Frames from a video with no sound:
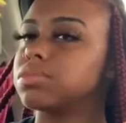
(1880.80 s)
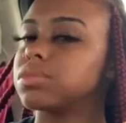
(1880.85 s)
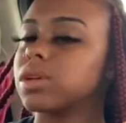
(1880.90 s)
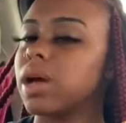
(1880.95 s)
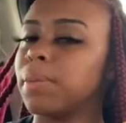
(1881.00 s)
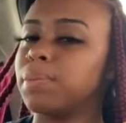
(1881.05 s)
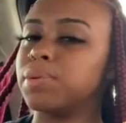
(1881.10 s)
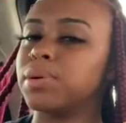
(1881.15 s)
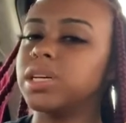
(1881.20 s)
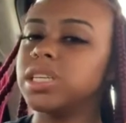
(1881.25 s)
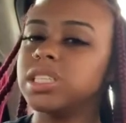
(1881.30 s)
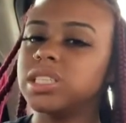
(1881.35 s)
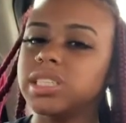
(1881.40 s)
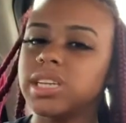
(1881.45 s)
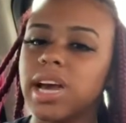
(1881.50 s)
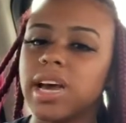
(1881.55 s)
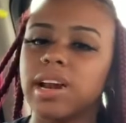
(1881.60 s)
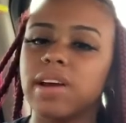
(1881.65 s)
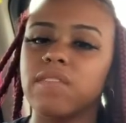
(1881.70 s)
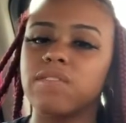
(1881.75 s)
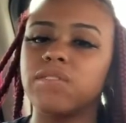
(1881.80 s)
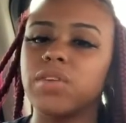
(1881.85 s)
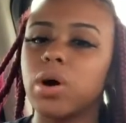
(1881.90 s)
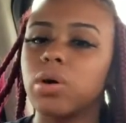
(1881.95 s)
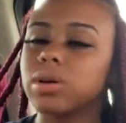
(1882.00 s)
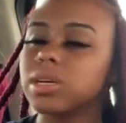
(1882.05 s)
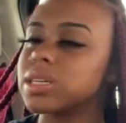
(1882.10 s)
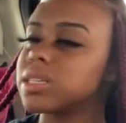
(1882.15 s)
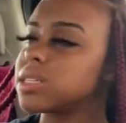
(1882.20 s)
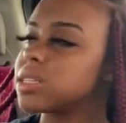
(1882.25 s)
appreciating,
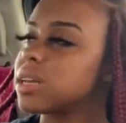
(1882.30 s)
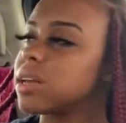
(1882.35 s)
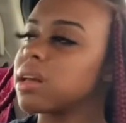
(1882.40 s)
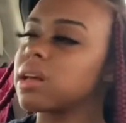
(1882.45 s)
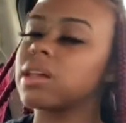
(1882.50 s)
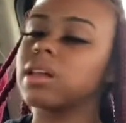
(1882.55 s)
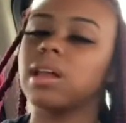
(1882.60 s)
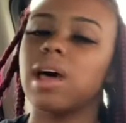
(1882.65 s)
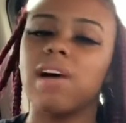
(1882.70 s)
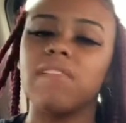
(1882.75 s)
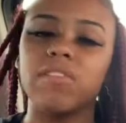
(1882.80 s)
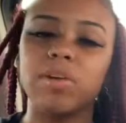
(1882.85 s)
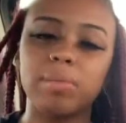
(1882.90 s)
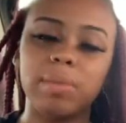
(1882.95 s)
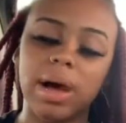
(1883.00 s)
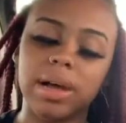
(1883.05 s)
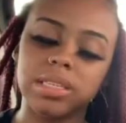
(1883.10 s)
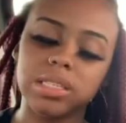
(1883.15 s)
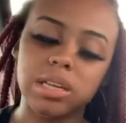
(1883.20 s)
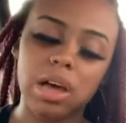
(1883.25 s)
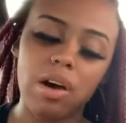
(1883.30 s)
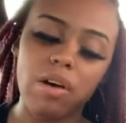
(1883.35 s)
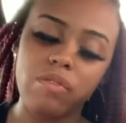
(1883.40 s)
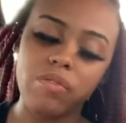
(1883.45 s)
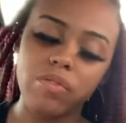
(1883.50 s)
focusing, loving myself